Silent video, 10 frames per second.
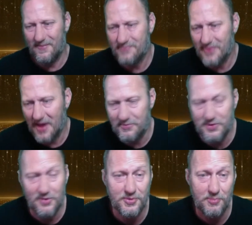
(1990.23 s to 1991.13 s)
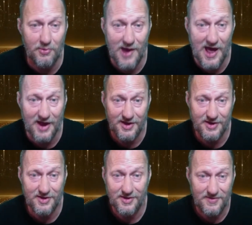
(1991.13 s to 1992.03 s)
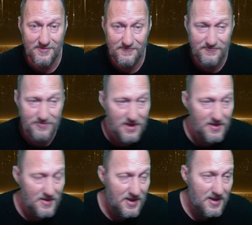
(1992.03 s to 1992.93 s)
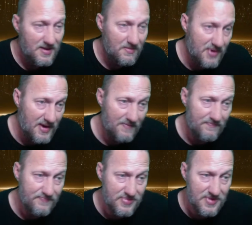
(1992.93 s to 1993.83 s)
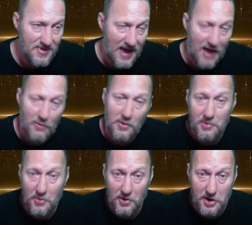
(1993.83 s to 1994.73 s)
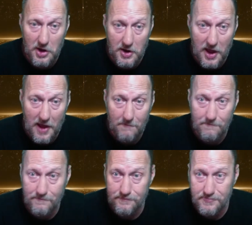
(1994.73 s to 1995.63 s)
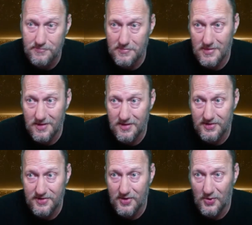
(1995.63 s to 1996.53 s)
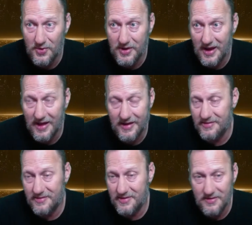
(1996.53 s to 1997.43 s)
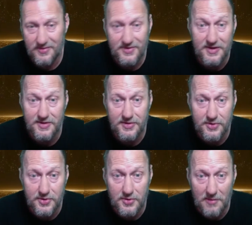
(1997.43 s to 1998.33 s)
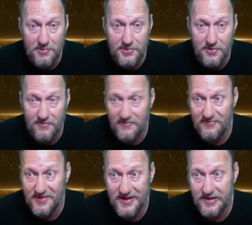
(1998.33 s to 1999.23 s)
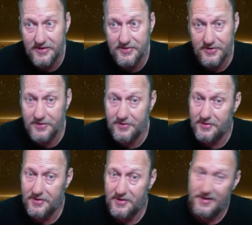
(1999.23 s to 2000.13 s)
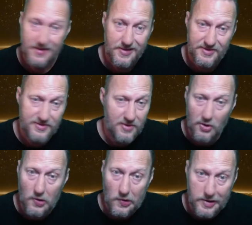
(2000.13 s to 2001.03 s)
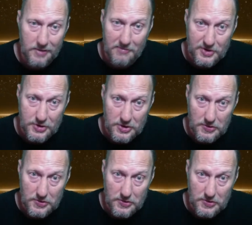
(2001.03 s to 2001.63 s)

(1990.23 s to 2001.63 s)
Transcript: I'm so sporadic. But I will be working on that. This is only like, season 2, episode 15, so still early in my show.